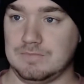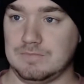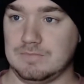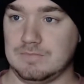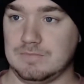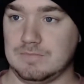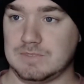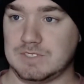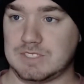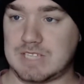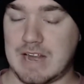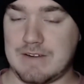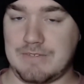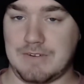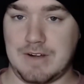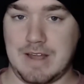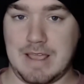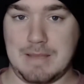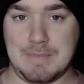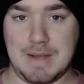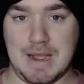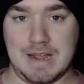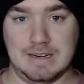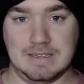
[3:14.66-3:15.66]
Stafford
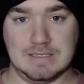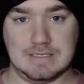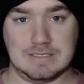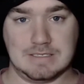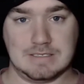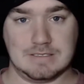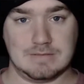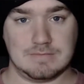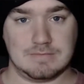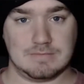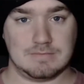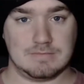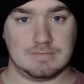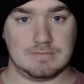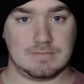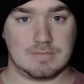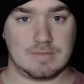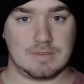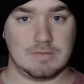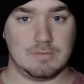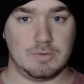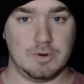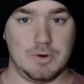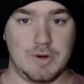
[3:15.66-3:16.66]
A-,
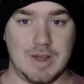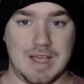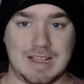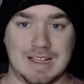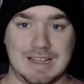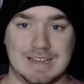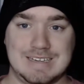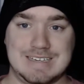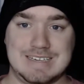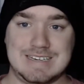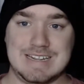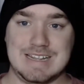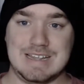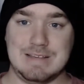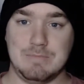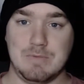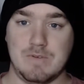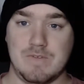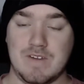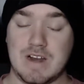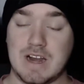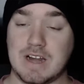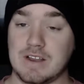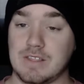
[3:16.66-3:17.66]
Rudock a D.
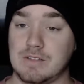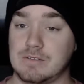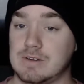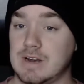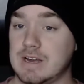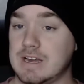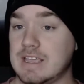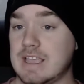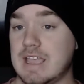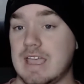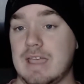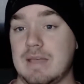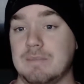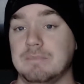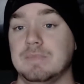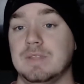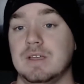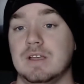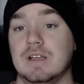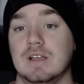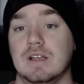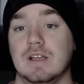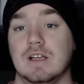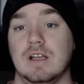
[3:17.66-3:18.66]
Moving on to the running game.
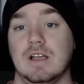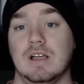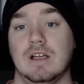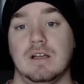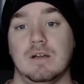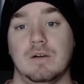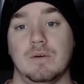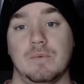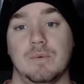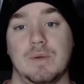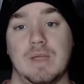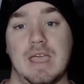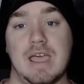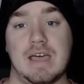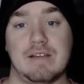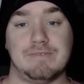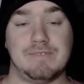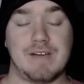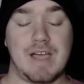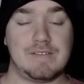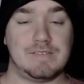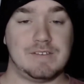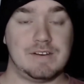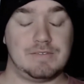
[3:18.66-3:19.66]
We had
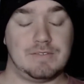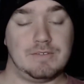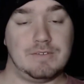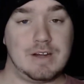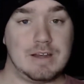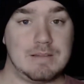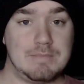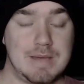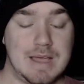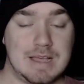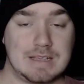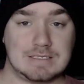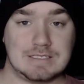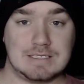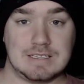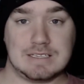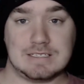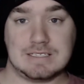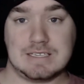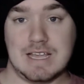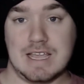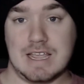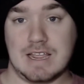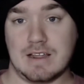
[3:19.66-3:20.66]
5 different running backs
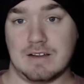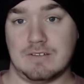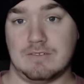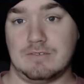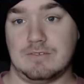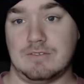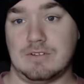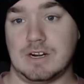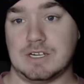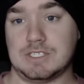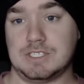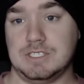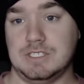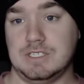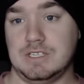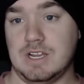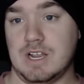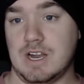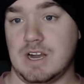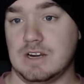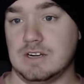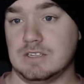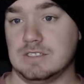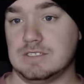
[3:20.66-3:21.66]
take rushing
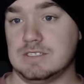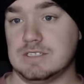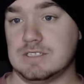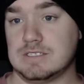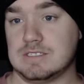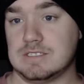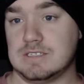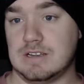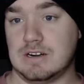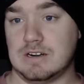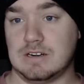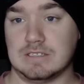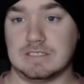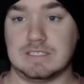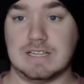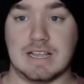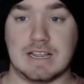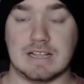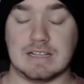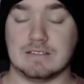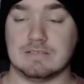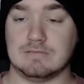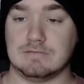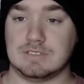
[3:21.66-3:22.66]
yards
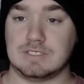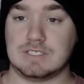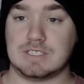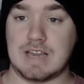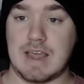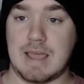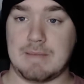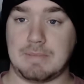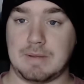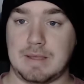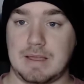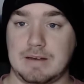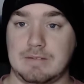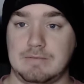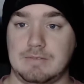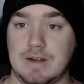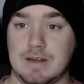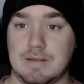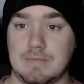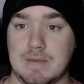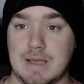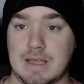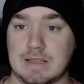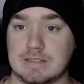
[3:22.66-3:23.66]
take a snap at
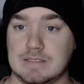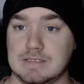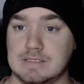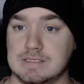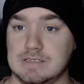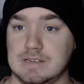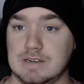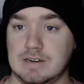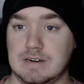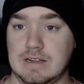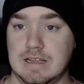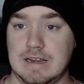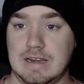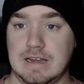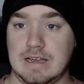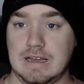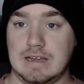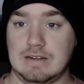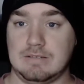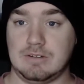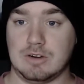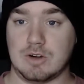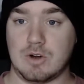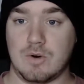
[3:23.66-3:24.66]
running back this year and
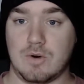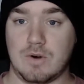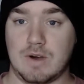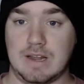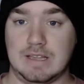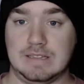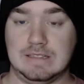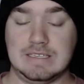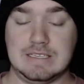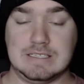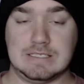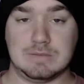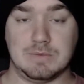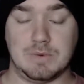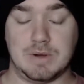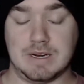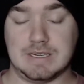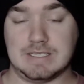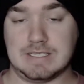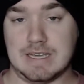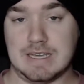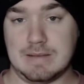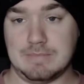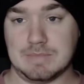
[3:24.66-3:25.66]
record at least one
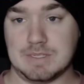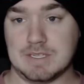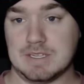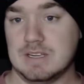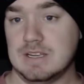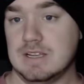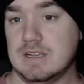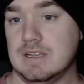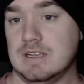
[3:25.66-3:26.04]
attempt.